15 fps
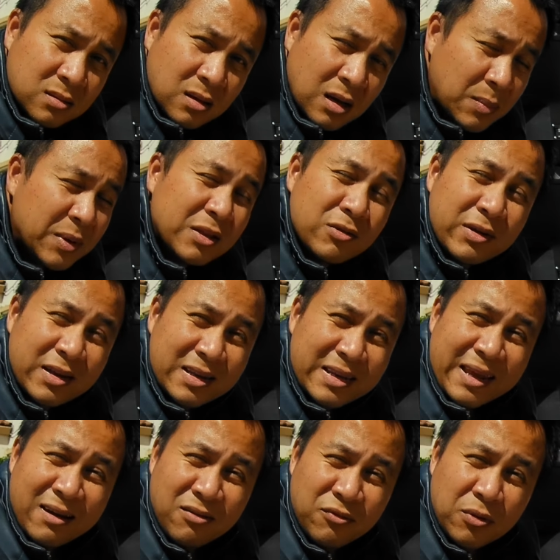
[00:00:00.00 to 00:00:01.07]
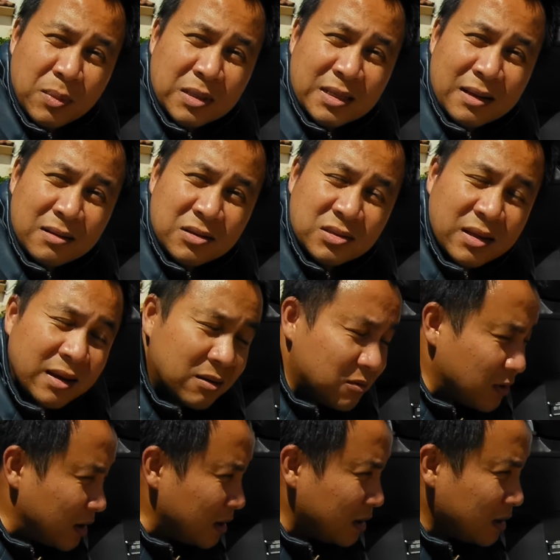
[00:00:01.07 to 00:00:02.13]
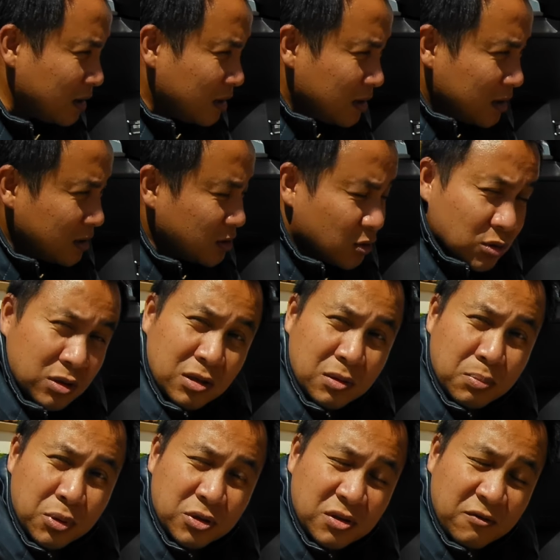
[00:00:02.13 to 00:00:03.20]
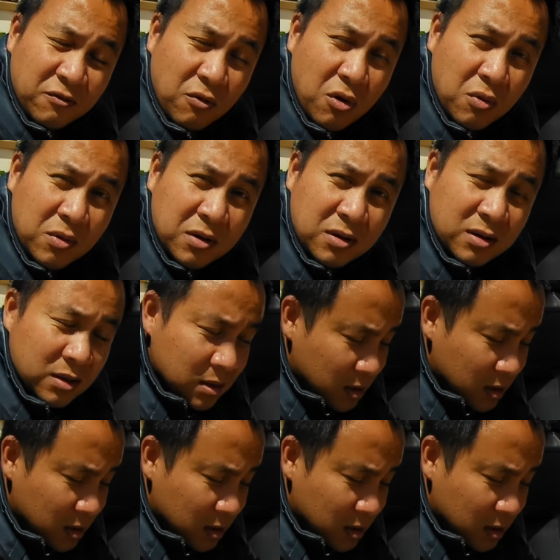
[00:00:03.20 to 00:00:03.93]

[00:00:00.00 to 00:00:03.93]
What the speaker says: I mean to get down from the center stand, right? So you need to push it forward.